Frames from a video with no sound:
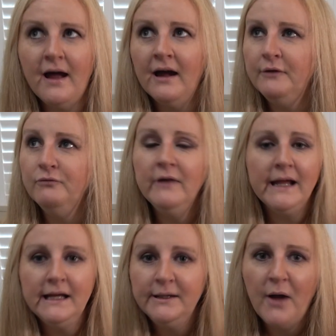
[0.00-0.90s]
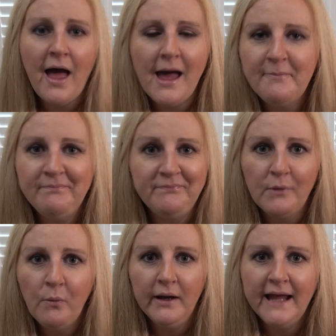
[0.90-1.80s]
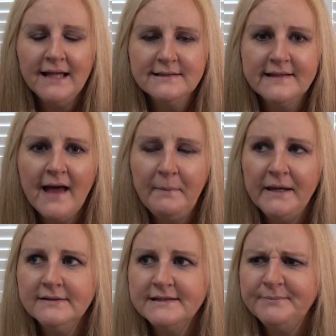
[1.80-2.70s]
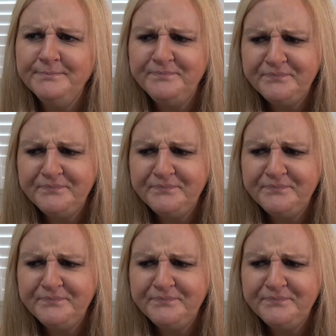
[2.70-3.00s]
I really want to get into that, because